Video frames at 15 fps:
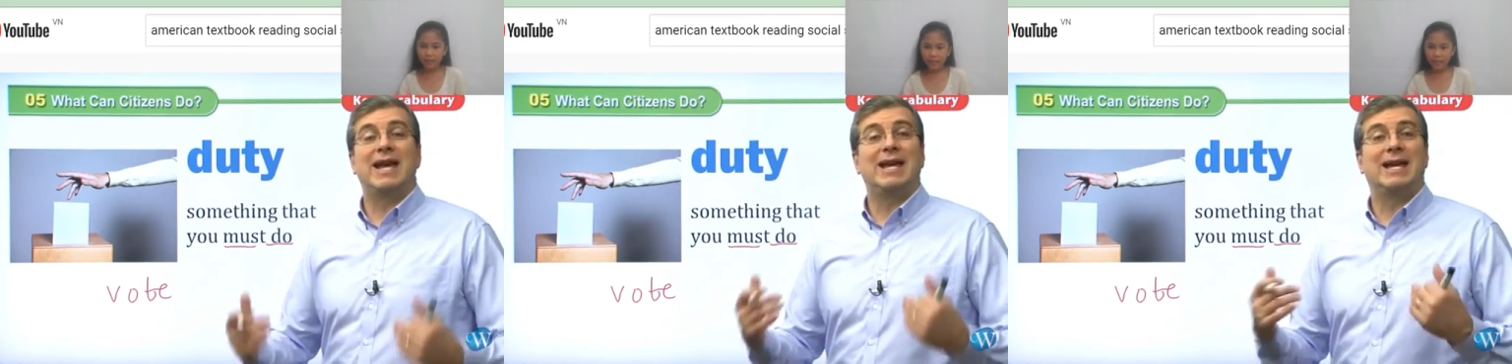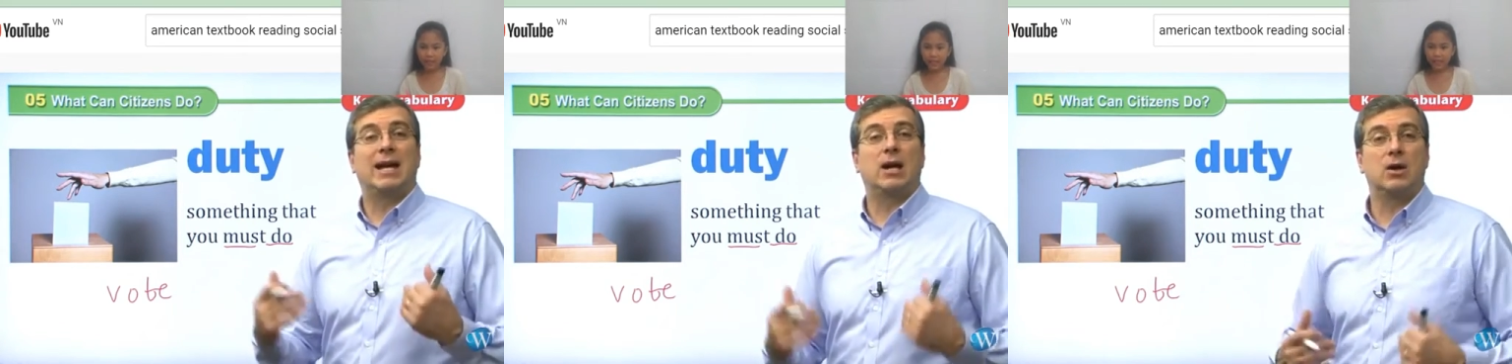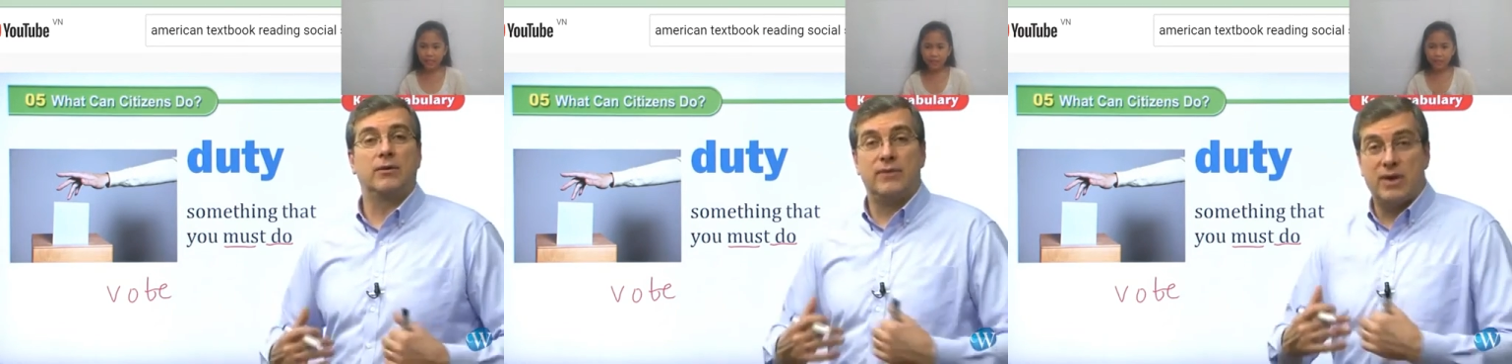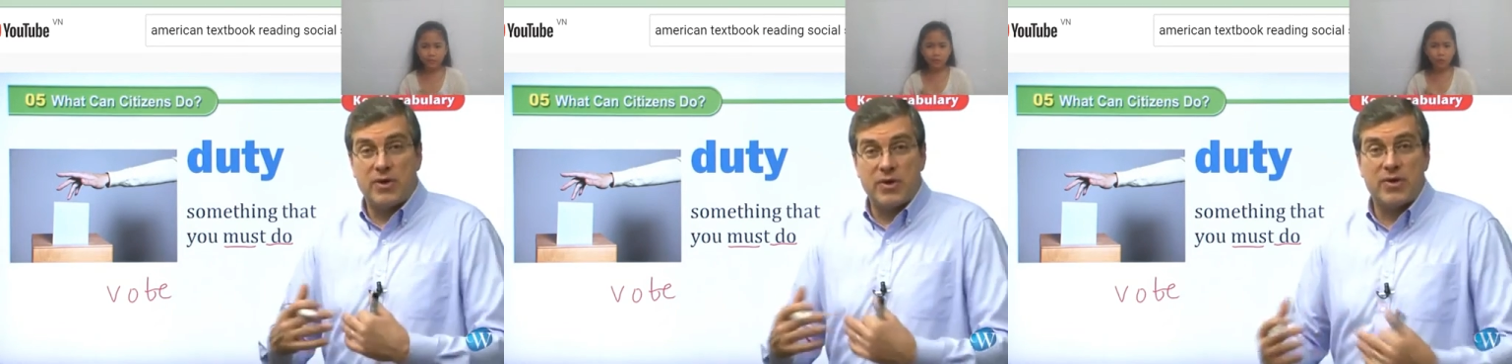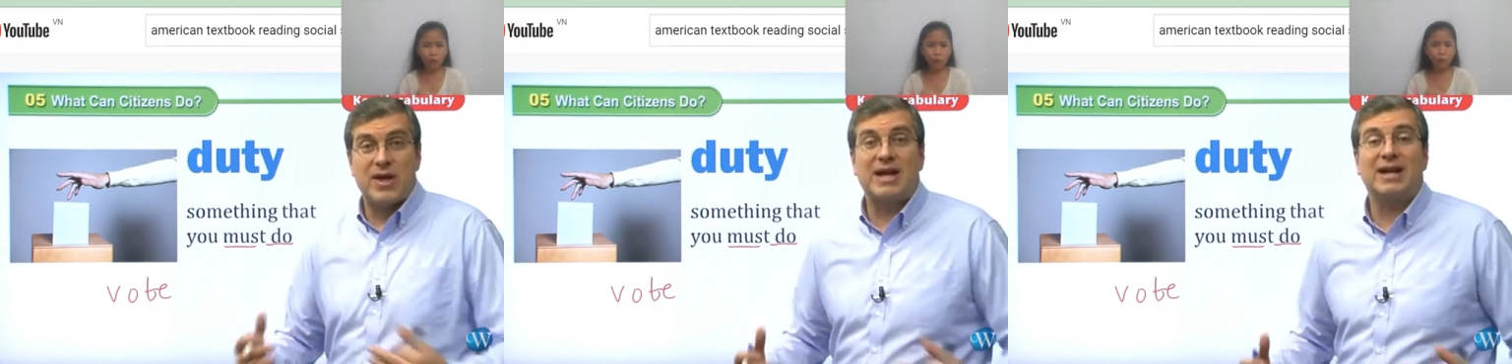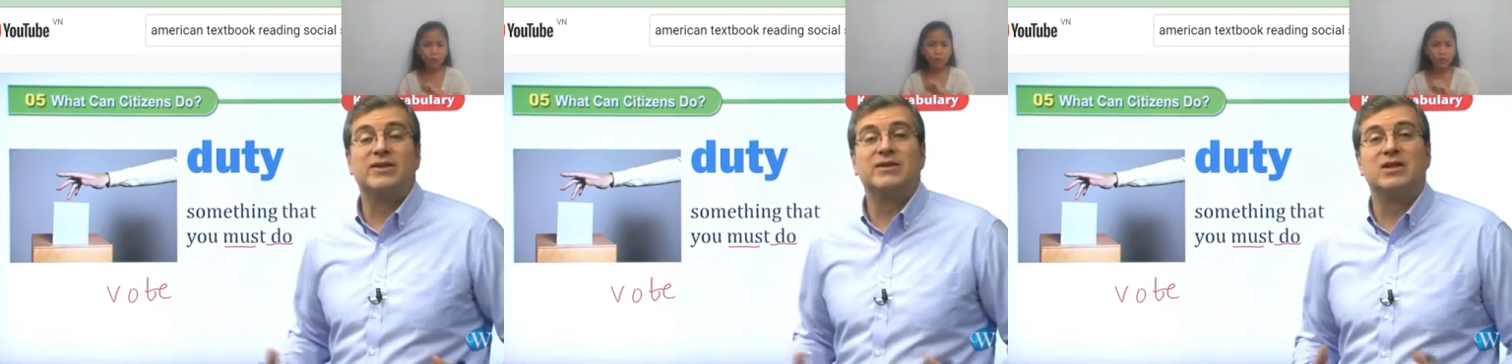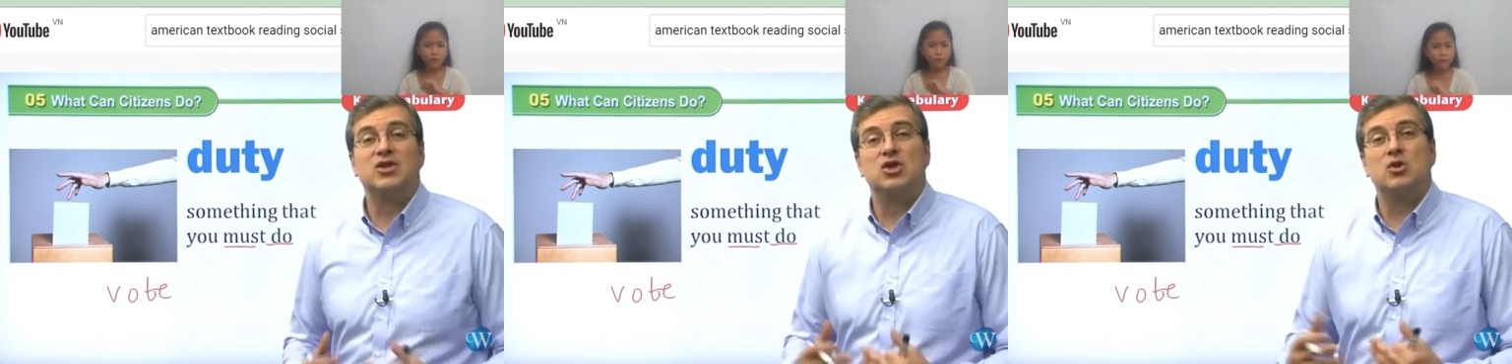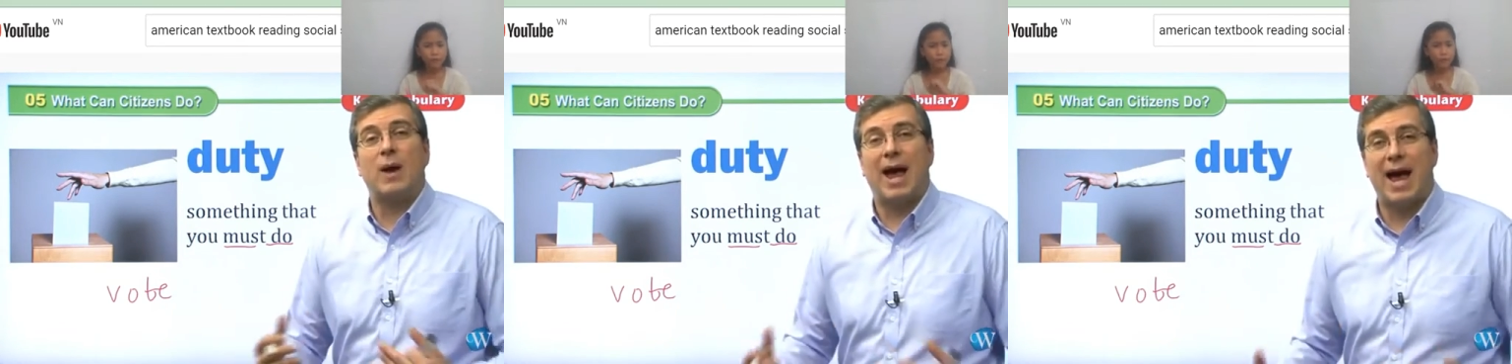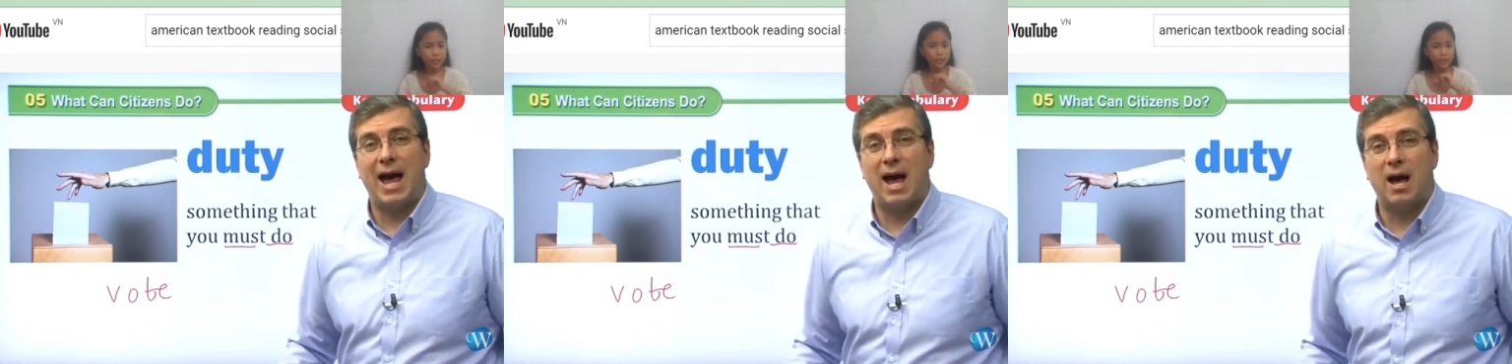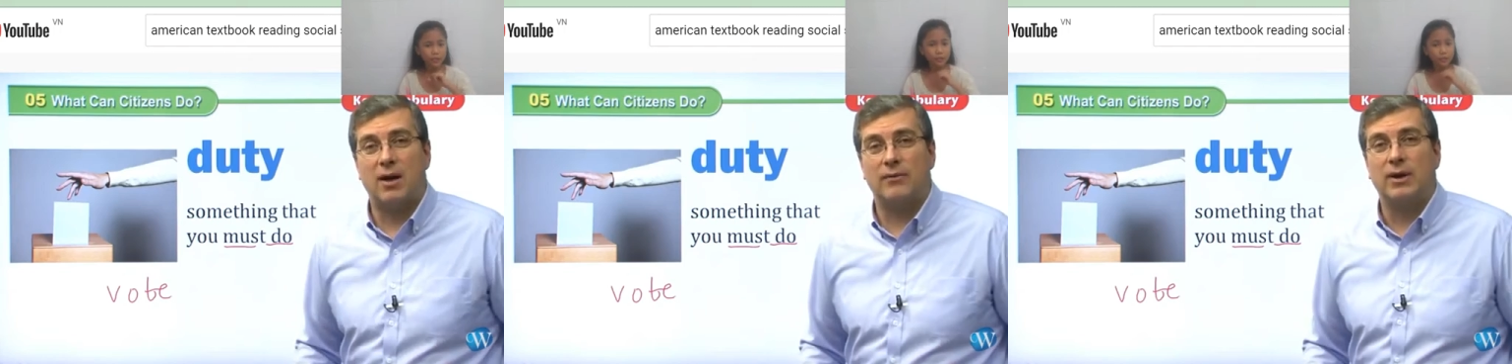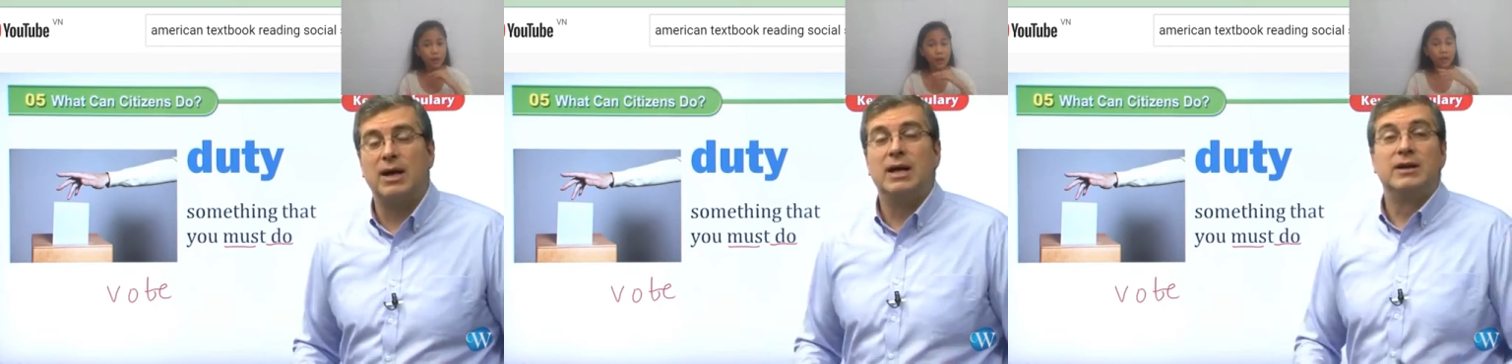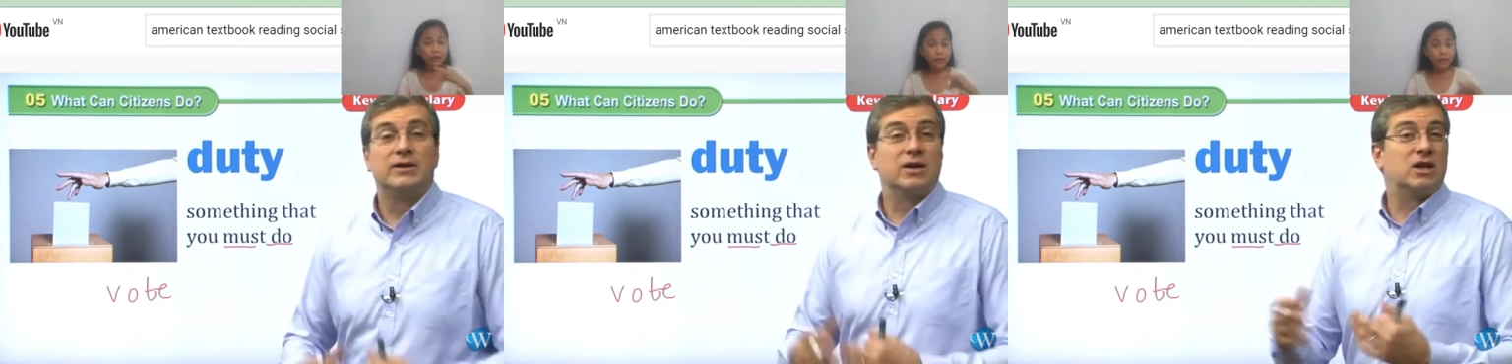anything that is only for you,